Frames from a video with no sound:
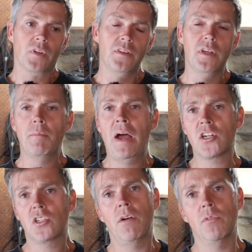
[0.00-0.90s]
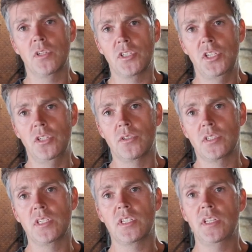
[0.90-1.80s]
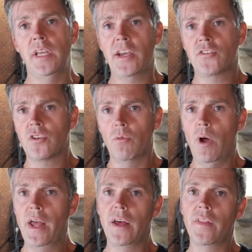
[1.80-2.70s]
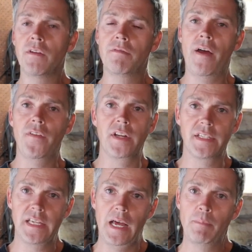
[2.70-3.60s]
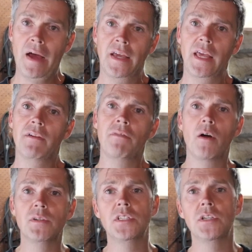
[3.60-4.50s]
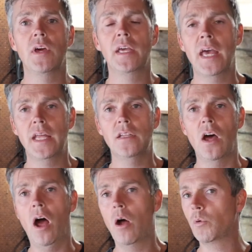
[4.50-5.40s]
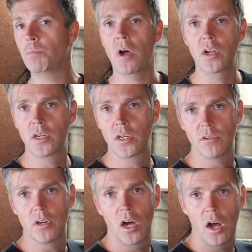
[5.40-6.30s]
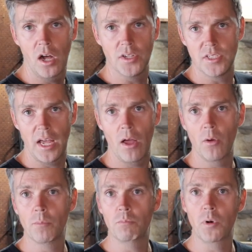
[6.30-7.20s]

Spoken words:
the amount of travel that she uses, the extra weight, and the fact that it's set her back, if I was to do it again, I would buy her a hardtail,